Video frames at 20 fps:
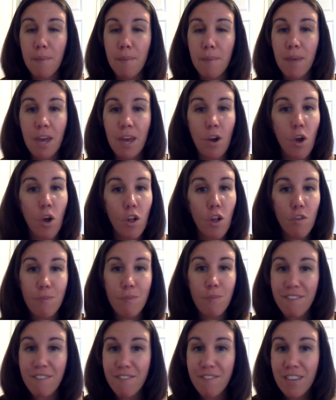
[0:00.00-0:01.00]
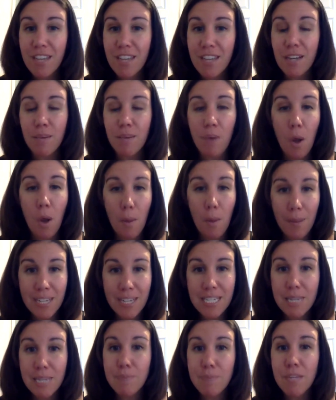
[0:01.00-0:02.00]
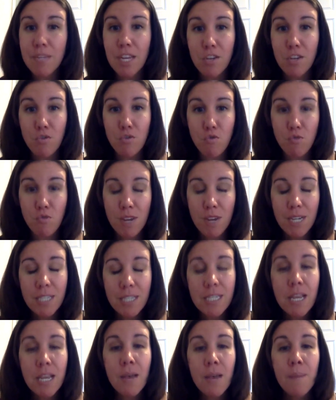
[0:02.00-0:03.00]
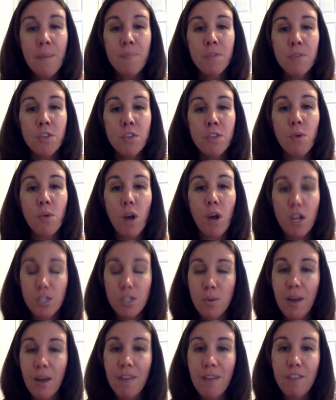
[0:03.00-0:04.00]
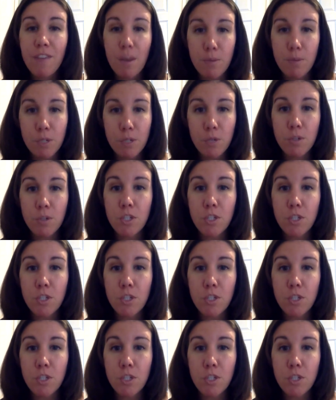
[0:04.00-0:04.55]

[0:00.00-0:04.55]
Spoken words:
and all of my fit and all my tips and tricks. You will also have the opportunity